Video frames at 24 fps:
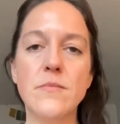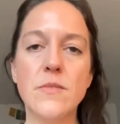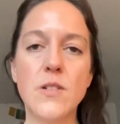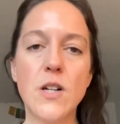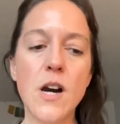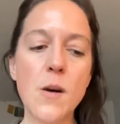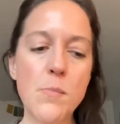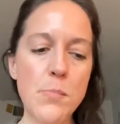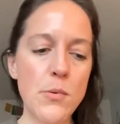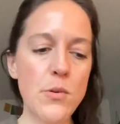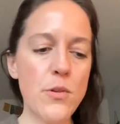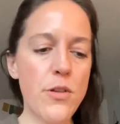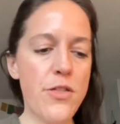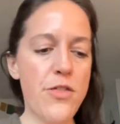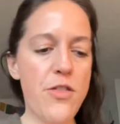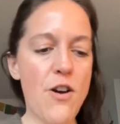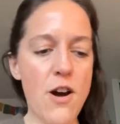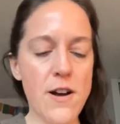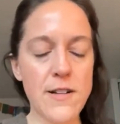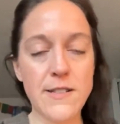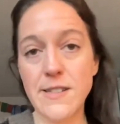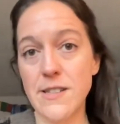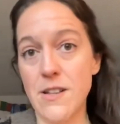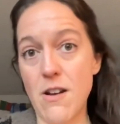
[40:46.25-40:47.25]
Couple
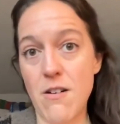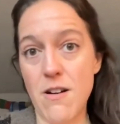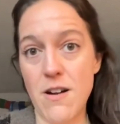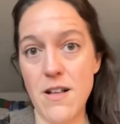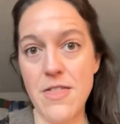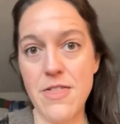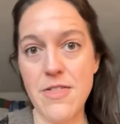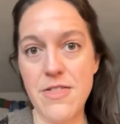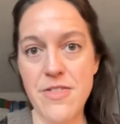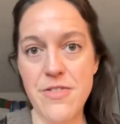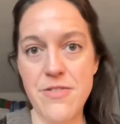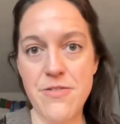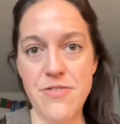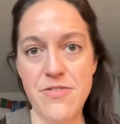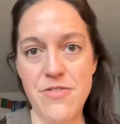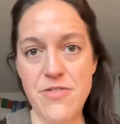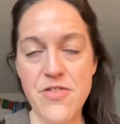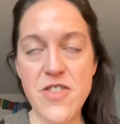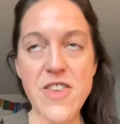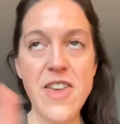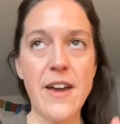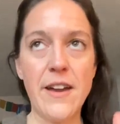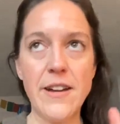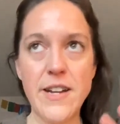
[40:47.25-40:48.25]
thoughts on
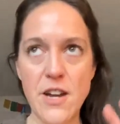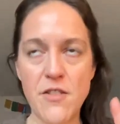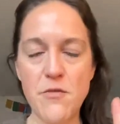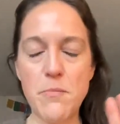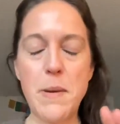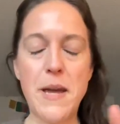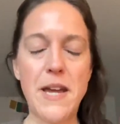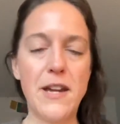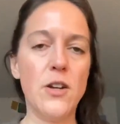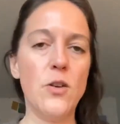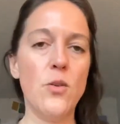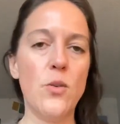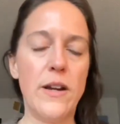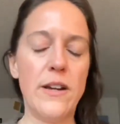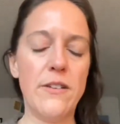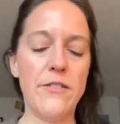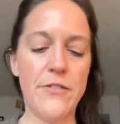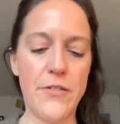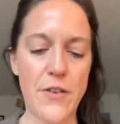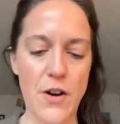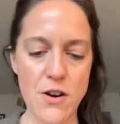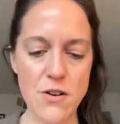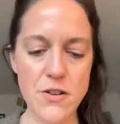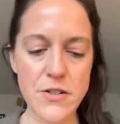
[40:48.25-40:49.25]
the idea of being annoying
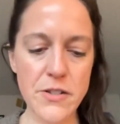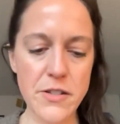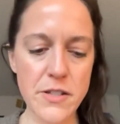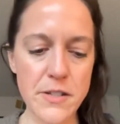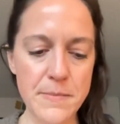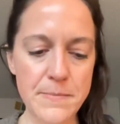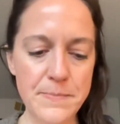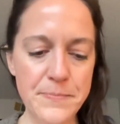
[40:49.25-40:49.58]
first.